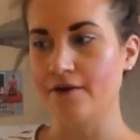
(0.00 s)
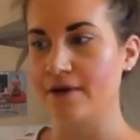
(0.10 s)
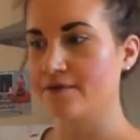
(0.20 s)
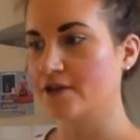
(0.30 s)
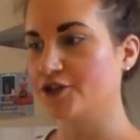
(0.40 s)

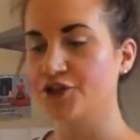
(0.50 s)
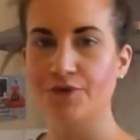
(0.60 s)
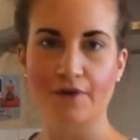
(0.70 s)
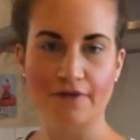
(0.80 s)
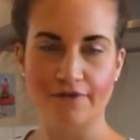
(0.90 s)
It was a
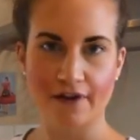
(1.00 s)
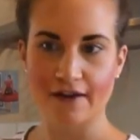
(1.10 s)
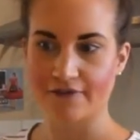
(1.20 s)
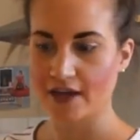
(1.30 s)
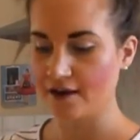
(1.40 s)

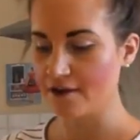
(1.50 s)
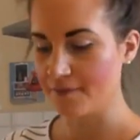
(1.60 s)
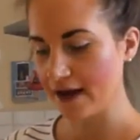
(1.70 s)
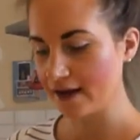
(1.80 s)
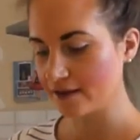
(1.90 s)
2.5 kilo
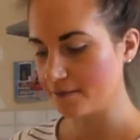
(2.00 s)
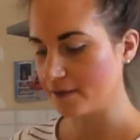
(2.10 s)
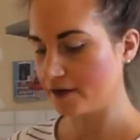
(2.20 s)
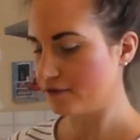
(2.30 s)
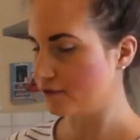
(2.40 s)
pack,
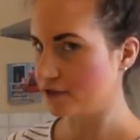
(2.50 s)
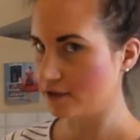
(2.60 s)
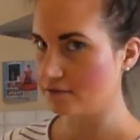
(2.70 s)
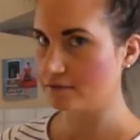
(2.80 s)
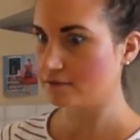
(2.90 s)
but I thought I don't